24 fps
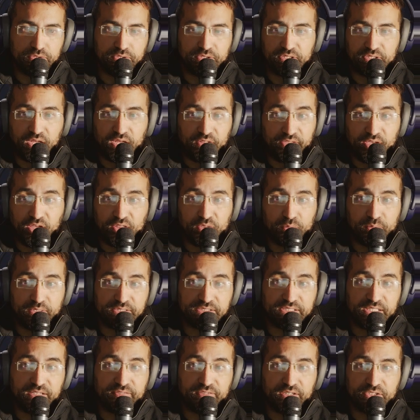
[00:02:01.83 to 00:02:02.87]
the other ones
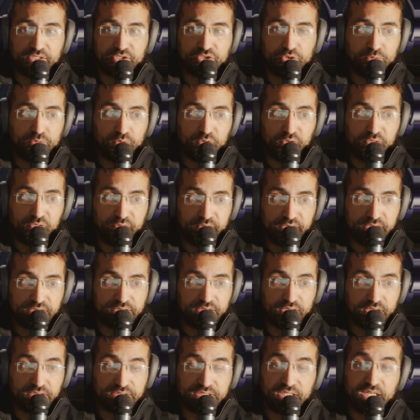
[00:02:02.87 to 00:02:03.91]
have like 2 or 3
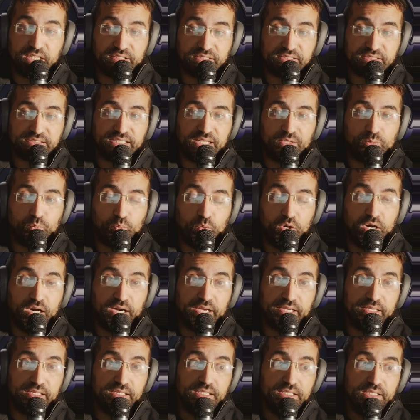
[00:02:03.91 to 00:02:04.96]
stars. And I understand why,
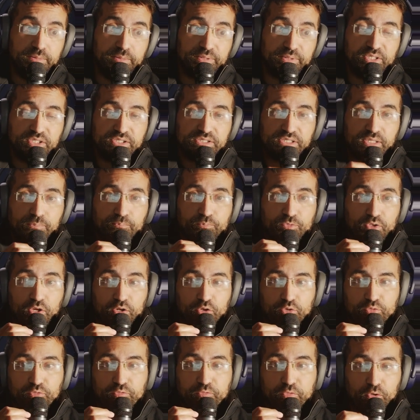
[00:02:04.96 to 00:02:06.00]
because
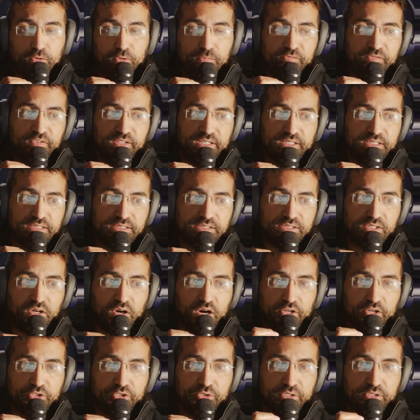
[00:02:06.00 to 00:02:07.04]
form fillers aren't
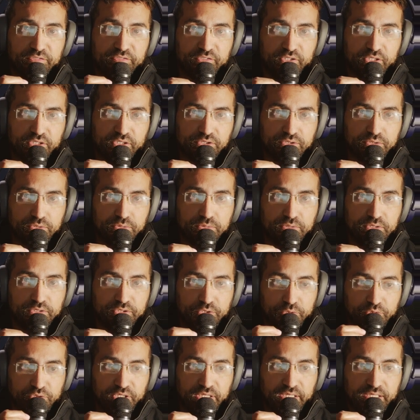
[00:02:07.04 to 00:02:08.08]
universal
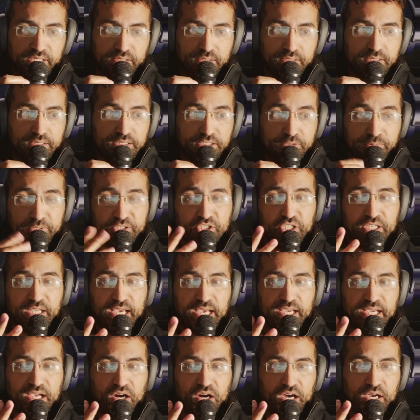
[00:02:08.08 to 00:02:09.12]
usually, especially
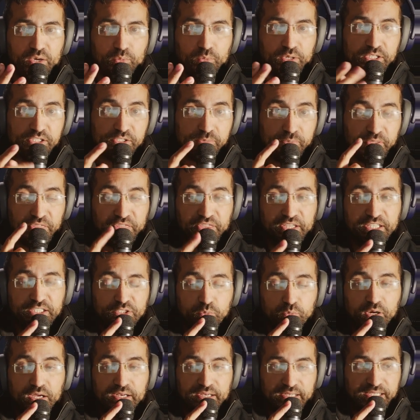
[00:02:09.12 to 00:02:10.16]
AI ones, but this
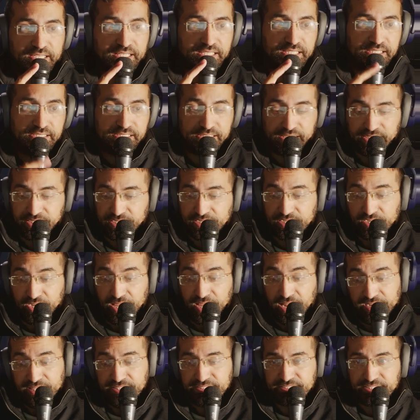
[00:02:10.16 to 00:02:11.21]
one is, and at
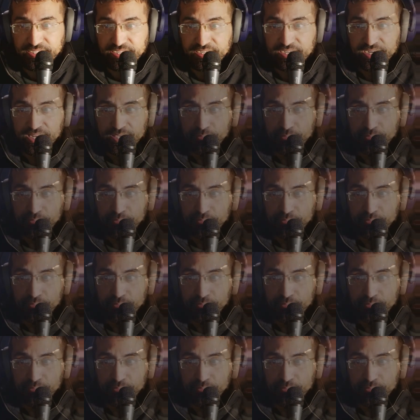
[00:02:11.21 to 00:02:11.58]
least it claims to